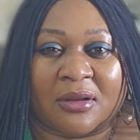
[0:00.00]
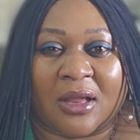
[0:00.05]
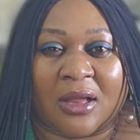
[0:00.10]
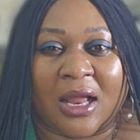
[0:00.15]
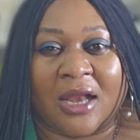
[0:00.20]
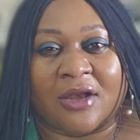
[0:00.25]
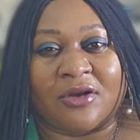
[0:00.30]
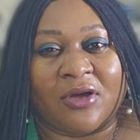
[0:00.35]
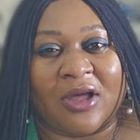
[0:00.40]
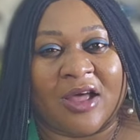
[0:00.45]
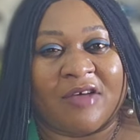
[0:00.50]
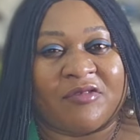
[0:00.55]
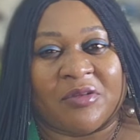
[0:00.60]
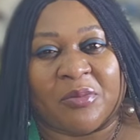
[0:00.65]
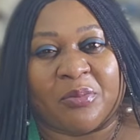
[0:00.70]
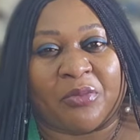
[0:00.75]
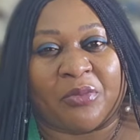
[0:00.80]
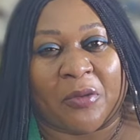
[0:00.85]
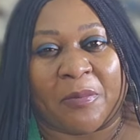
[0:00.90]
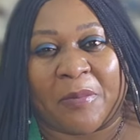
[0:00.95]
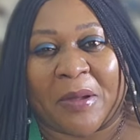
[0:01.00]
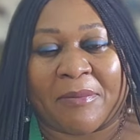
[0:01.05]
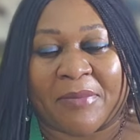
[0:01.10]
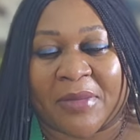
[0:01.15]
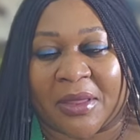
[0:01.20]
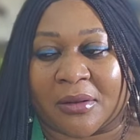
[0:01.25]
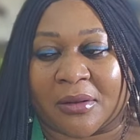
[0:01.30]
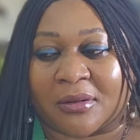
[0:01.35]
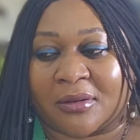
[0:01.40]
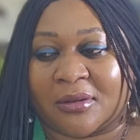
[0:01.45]
and not having proper
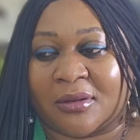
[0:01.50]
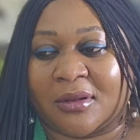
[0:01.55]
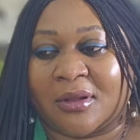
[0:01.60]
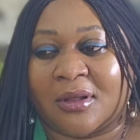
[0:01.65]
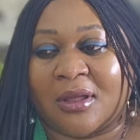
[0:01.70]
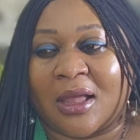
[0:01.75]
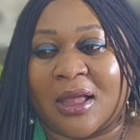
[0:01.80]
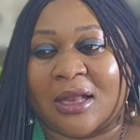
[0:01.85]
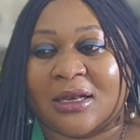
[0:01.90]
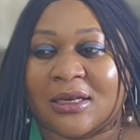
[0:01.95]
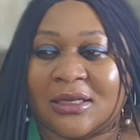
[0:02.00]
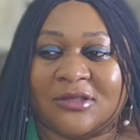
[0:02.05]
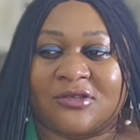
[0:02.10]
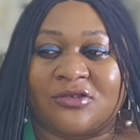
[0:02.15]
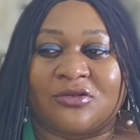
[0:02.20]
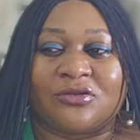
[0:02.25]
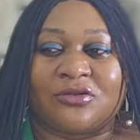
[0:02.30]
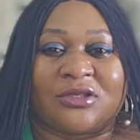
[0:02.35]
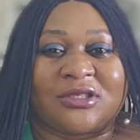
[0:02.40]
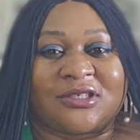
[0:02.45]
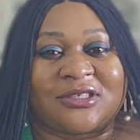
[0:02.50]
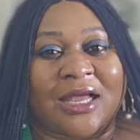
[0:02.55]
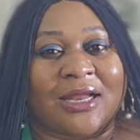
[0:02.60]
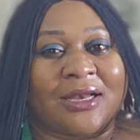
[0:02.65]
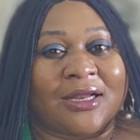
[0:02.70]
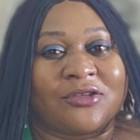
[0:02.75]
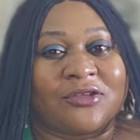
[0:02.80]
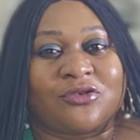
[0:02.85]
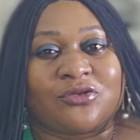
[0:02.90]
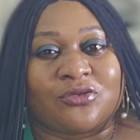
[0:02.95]
meal. At least you
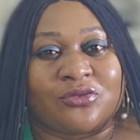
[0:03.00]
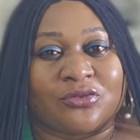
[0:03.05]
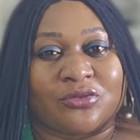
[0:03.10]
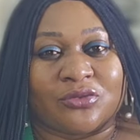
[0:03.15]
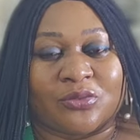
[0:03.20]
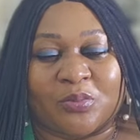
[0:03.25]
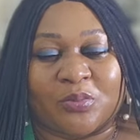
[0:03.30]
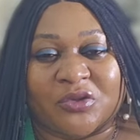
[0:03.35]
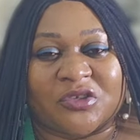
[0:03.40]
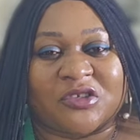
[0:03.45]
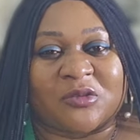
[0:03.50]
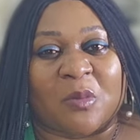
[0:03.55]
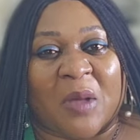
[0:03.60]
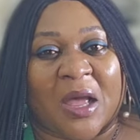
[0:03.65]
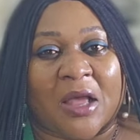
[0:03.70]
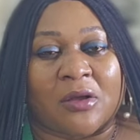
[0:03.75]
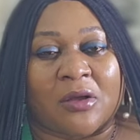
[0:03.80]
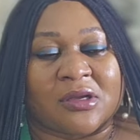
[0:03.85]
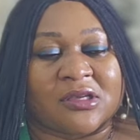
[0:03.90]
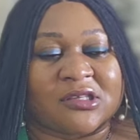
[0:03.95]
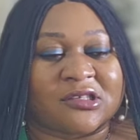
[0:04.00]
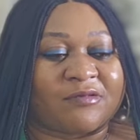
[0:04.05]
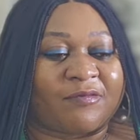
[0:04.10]
decided to put a smile on his